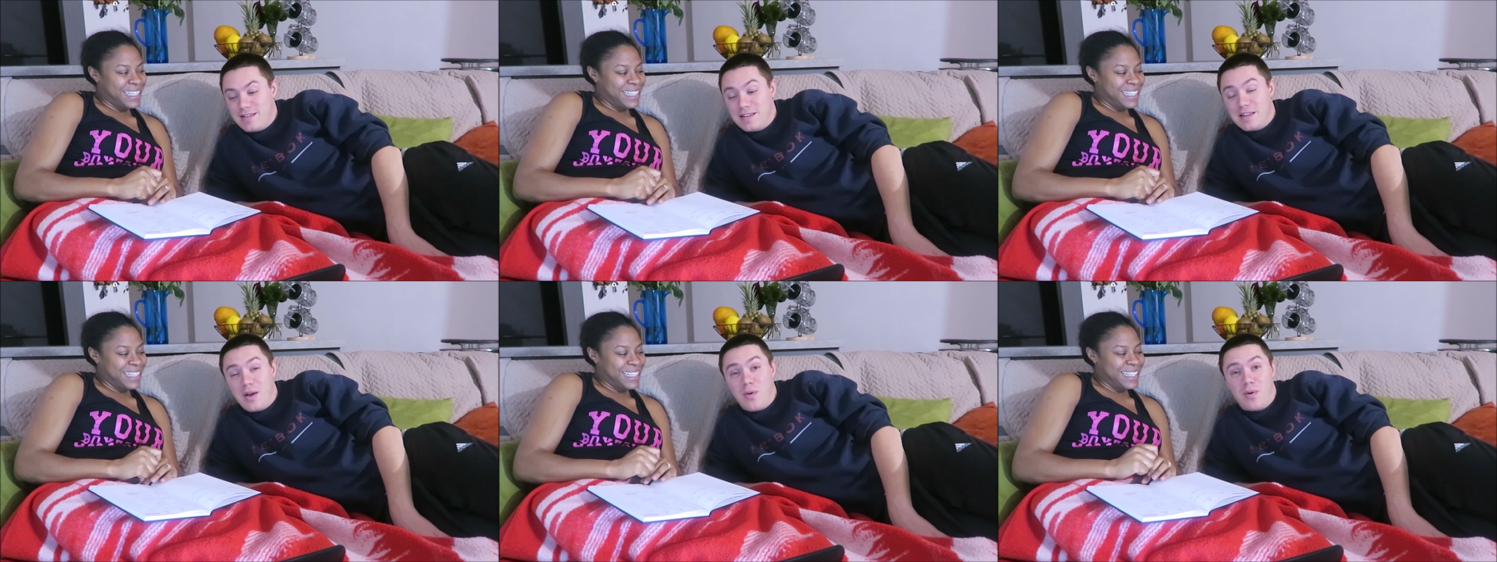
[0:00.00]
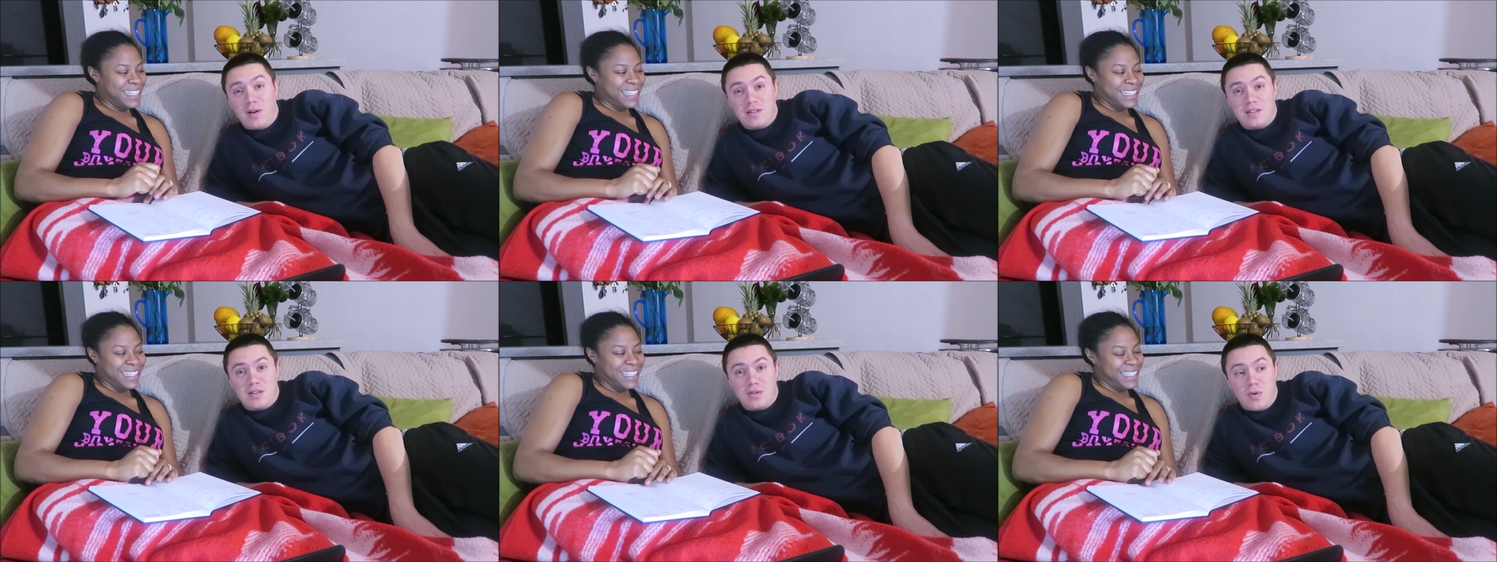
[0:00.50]
Speaker 1: didn't
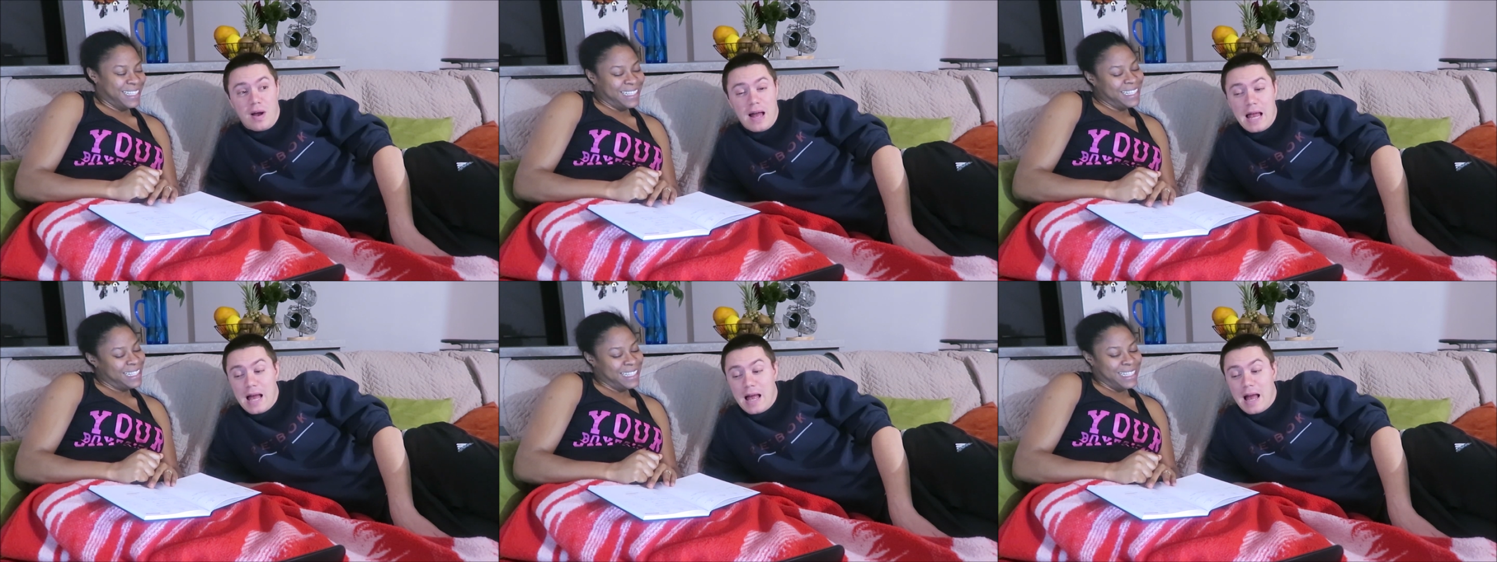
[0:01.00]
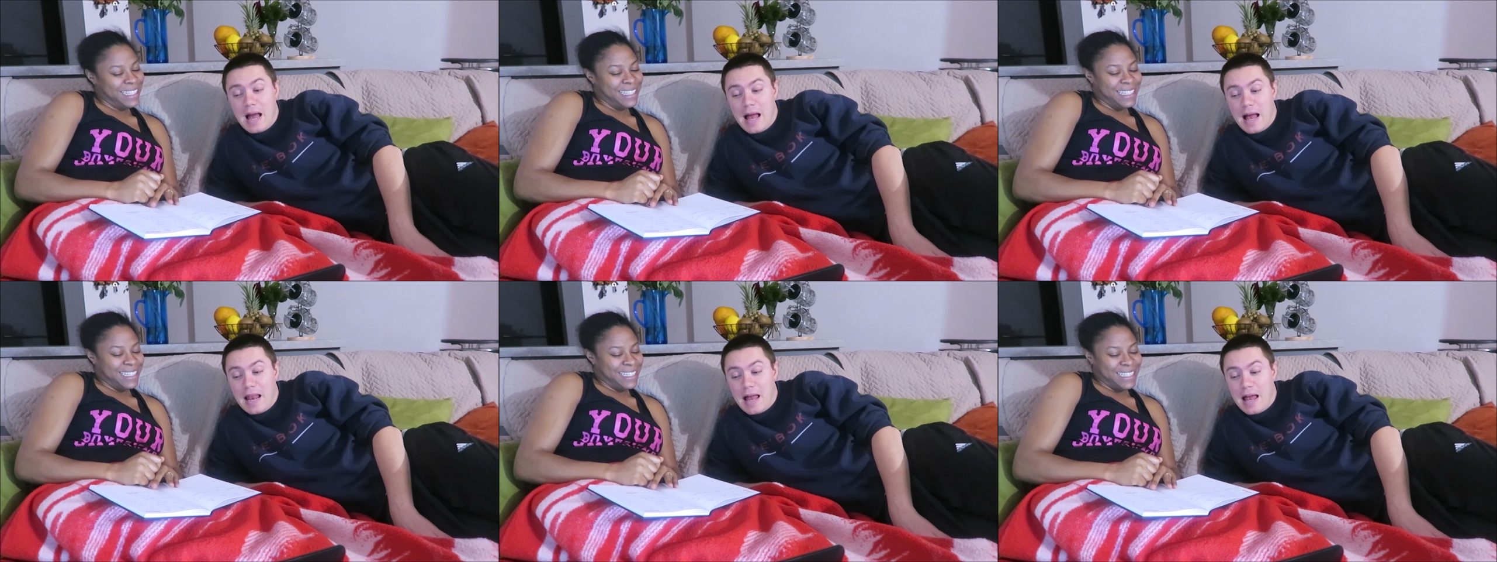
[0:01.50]
want it to I, I,
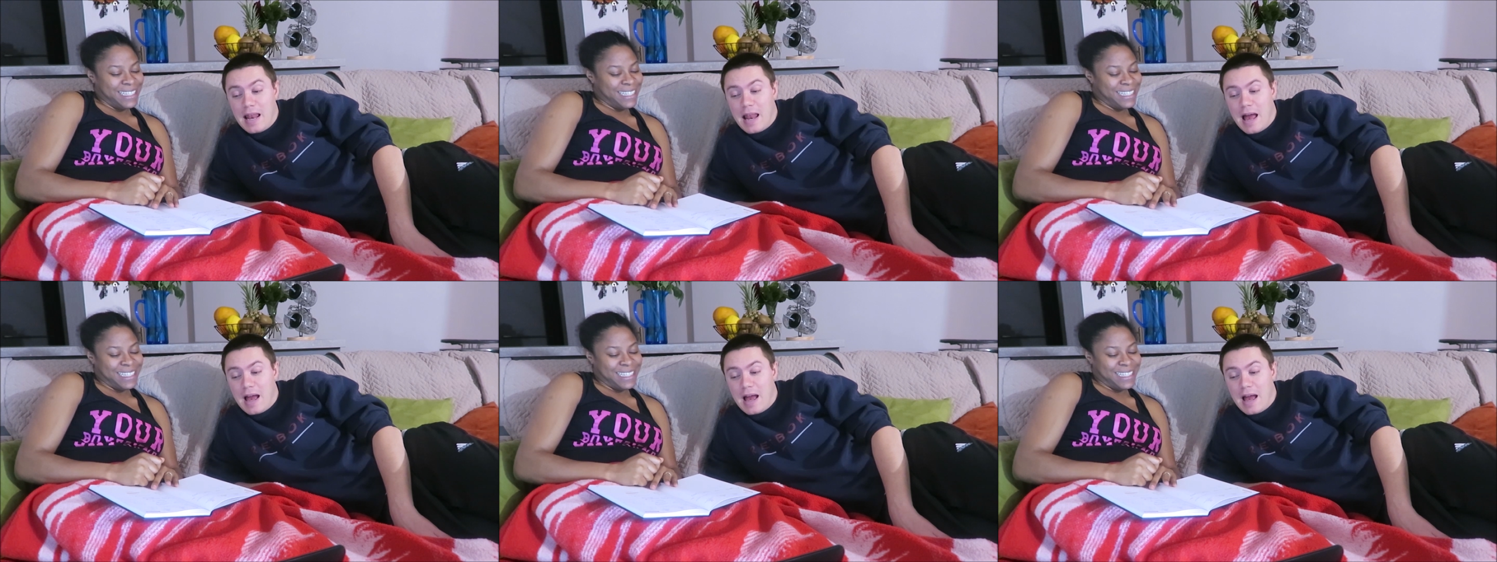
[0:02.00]
I,